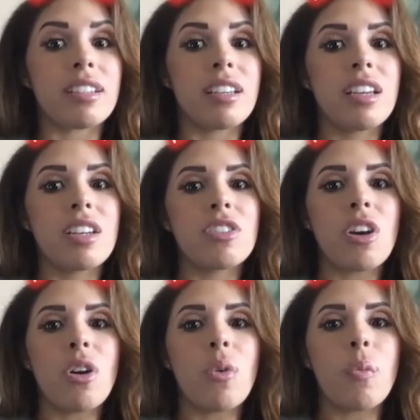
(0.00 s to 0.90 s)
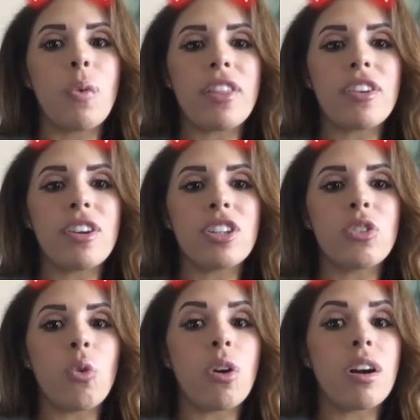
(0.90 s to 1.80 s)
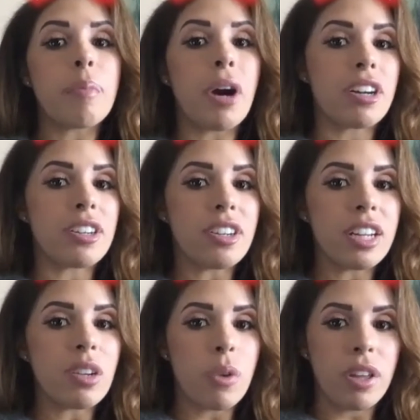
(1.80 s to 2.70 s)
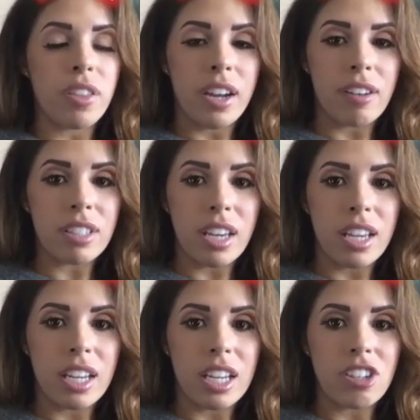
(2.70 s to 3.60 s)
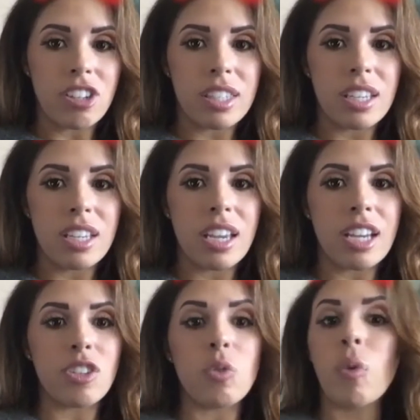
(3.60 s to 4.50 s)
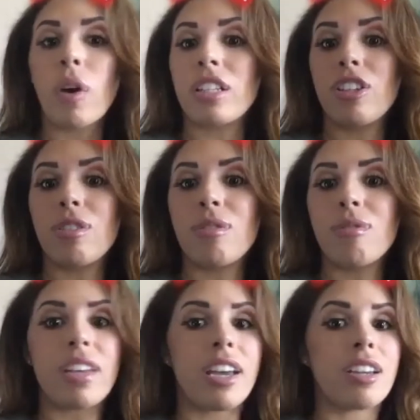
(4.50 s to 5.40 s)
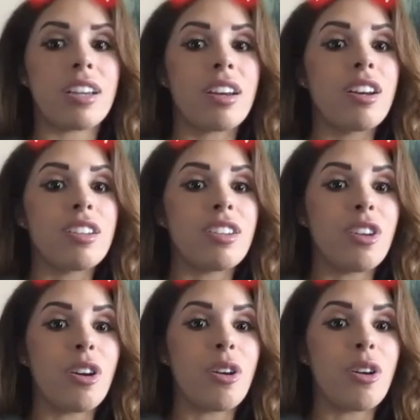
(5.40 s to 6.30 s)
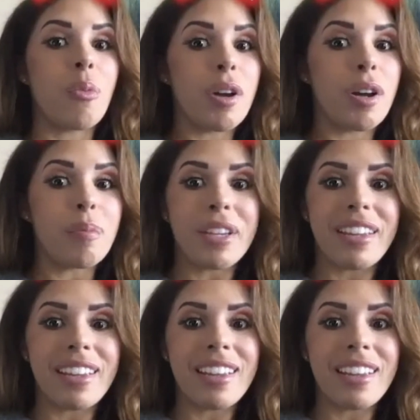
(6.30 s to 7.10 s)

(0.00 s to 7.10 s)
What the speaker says: So whether you're partnering with an outside agency and you want to use like, Will McGee,